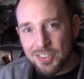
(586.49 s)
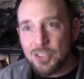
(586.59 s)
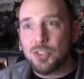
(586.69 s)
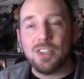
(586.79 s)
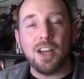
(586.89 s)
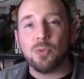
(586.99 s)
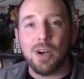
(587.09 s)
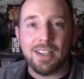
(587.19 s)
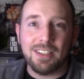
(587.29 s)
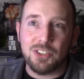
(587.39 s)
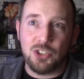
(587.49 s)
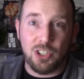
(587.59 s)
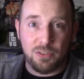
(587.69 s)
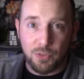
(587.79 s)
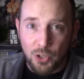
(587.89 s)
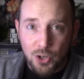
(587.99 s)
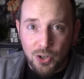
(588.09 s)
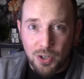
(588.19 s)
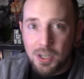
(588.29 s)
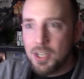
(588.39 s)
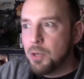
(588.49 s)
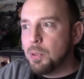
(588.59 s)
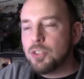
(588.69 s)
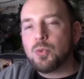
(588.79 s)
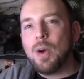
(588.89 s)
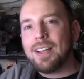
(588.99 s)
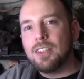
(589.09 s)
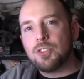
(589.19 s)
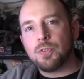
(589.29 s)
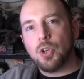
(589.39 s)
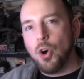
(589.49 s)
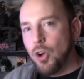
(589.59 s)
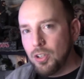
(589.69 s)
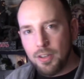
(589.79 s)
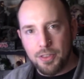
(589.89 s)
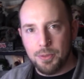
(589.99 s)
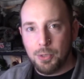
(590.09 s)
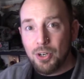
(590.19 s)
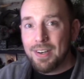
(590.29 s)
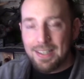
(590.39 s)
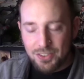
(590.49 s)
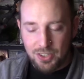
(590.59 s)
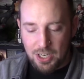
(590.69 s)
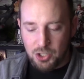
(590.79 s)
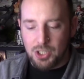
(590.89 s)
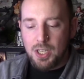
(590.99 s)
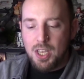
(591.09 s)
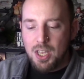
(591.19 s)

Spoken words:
It's not reckless just for her, but it's reckless for all of them, her and Sasha.